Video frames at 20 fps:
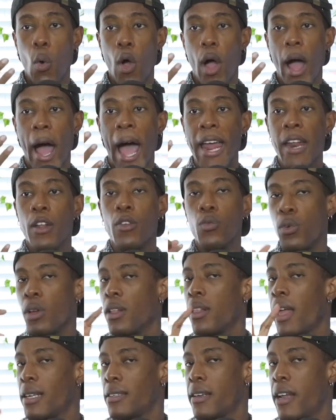I didn't
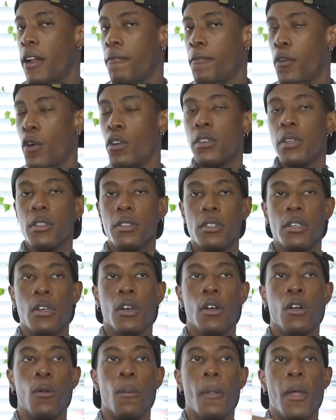realize that at first
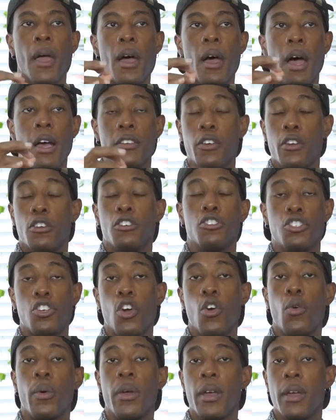until I started
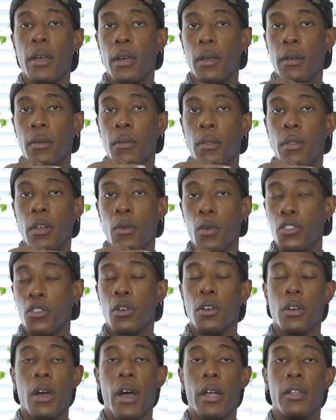showing the
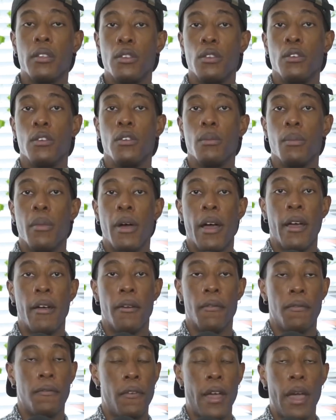original cut to
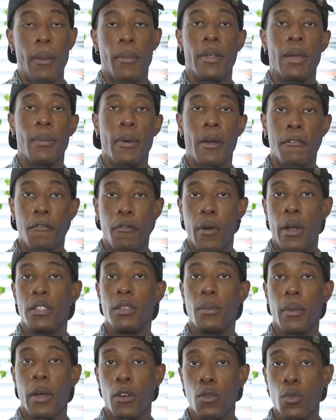my family, my
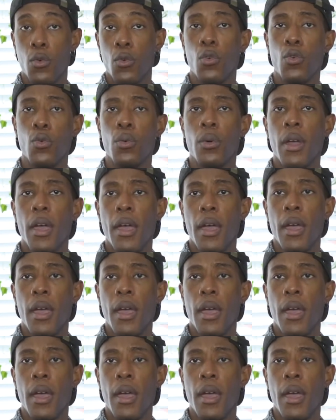friends, and my crew,